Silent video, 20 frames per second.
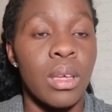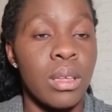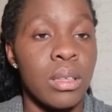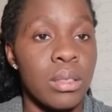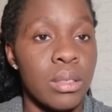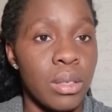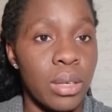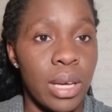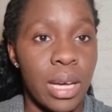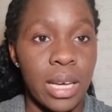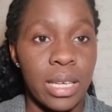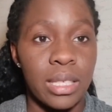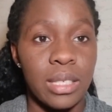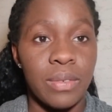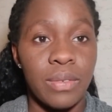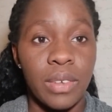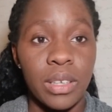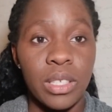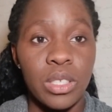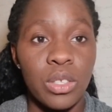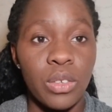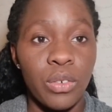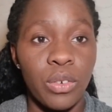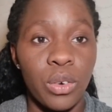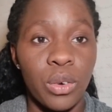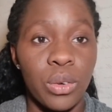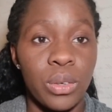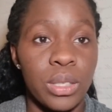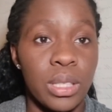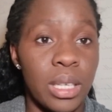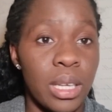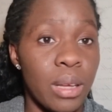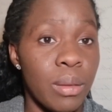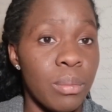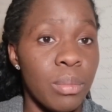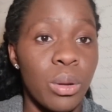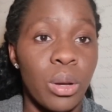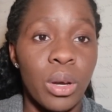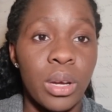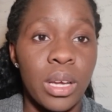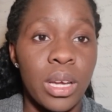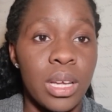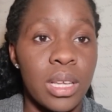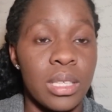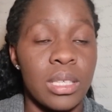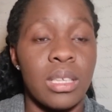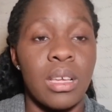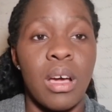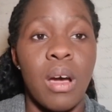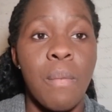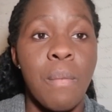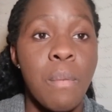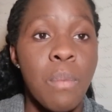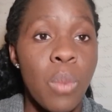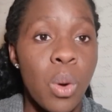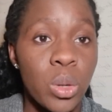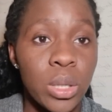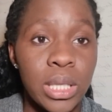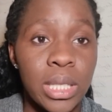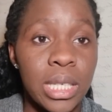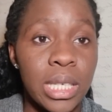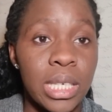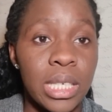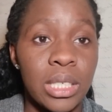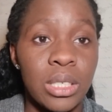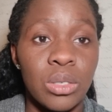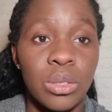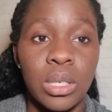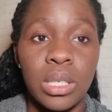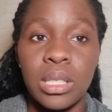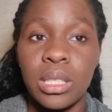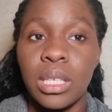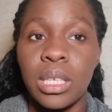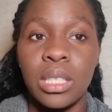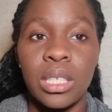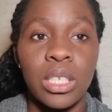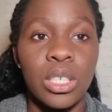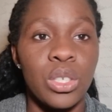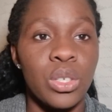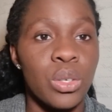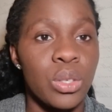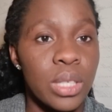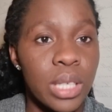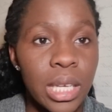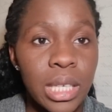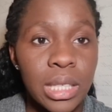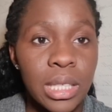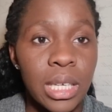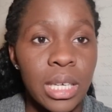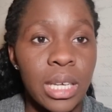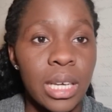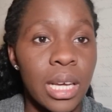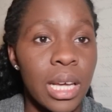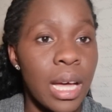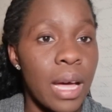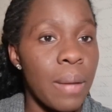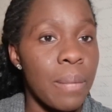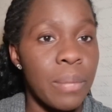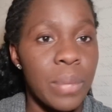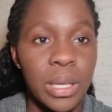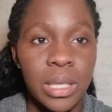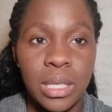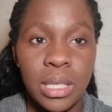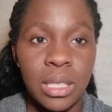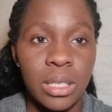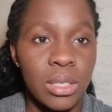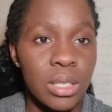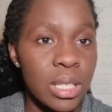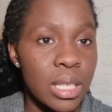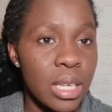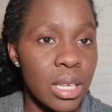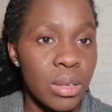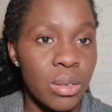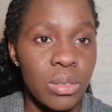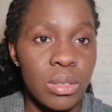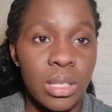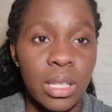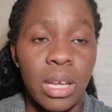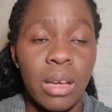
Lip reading: So guys, first of all, the employers are mostly interested in your technical and personal skills.